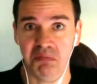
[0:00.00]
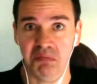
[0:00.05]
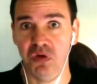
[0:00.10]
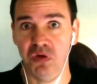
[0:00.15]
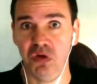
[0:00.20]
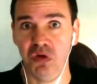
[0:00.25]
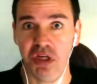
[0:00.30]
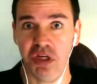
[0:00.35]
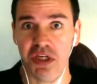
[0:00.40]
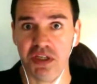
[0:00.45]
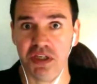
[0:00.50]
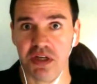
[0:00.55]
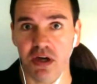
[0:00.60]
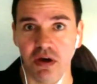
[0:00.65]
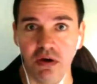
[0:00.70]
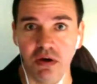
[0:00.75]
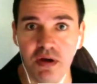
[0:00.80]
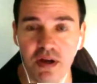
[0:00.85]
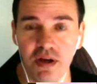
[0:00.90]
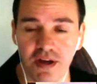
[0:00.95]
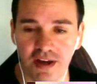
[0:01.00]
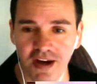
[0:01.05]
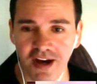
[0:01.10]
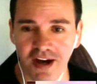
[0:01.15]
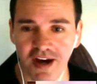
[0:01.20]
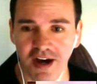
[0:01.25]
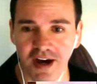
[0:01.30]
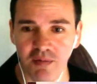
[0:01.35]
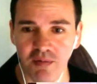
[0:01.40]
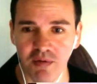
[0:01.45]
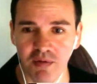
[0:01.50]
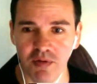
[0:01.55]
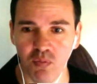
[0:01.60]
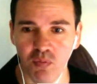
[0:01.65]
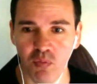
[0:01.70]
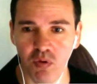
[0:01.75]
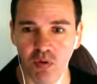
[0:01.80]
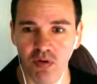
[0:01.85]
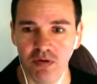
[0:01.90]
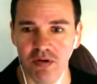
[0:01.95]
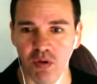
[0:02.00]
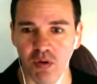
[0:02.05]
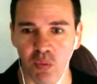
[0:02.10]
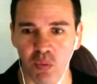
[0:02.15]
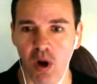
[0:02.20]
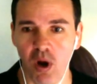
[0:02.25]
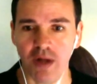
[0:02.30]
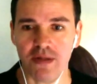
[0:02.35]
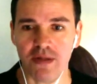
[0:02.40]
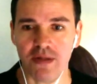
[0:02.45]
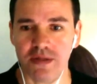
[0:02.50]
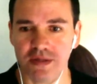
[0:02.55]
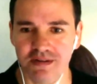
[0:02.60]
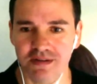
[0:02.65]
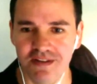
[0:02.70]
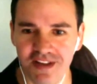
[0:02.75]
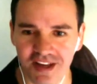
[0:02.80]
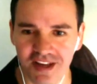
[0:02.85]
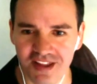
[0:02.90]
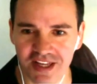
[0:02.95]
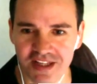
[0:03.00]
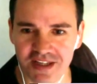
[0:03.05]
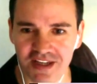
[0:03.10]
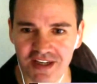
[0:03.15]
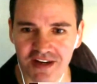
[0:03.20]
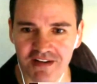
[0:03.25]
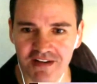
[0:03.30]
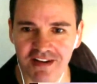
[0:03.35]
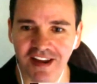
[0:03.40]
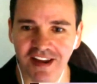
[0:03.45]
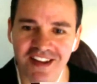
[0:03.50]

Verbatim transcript: 2 years ago, you know, once, and that's it.